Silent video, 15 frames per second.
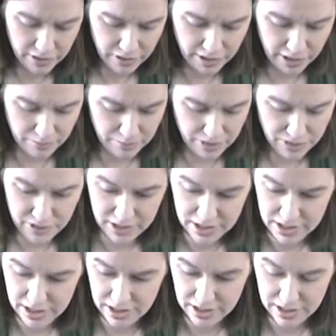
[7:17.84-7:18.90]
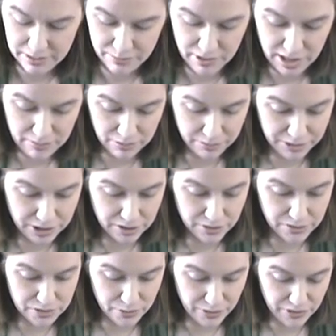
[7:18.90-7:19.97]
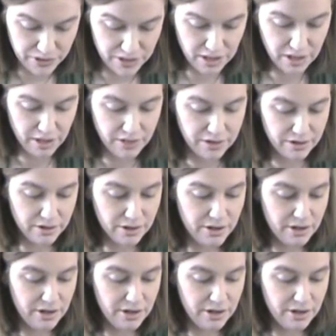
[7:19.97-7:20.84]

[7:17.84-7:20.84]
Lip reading: I'm thinking it probably goes with the other